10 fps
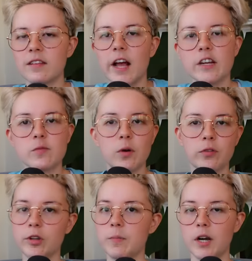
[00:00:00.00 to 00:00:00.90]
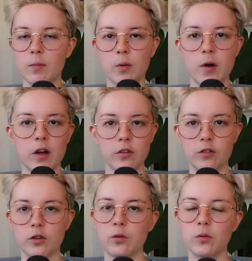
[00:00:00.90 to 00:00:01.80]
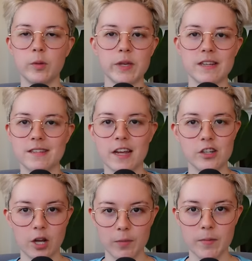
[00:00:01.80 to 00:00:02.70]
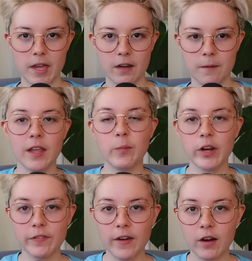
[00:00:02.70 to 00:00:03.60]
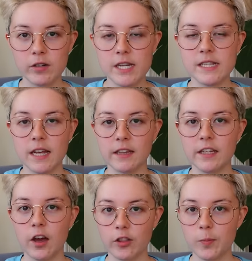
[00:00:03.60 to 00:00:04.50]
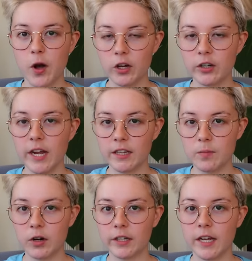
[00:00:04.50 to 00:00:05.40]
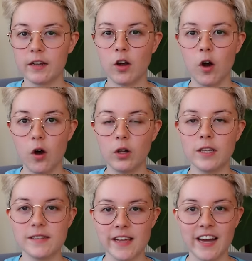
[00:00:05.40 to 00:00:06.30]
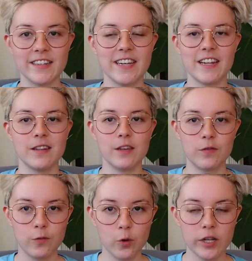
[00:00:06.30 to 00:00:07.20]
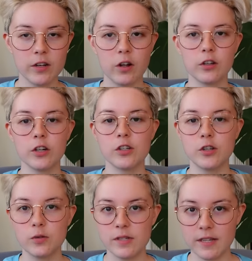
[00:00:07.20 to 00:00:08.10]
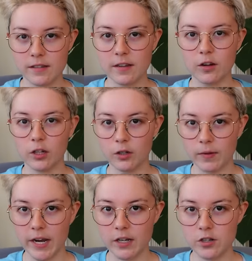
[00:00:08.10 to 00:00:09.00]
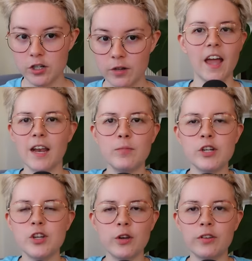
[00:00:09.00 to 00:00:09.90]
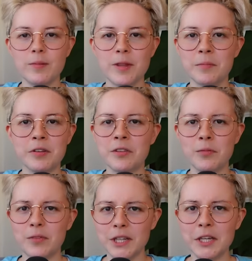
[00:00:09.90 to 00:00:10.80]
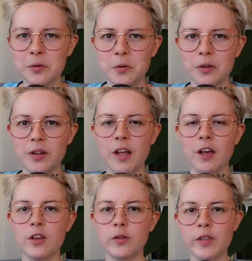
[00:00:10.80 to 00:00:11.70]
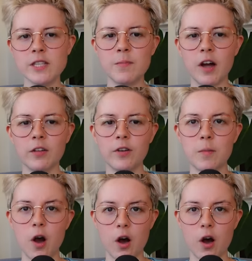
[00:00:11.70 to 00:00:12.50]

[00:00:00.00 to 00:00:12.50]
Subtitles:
slash most comparable mugs to the piece that Shelby made. And what I found is that the other pottery at the market all sat in the $40 to $60 range. And I'm gonna show you some of them because they're really cool. So this mug from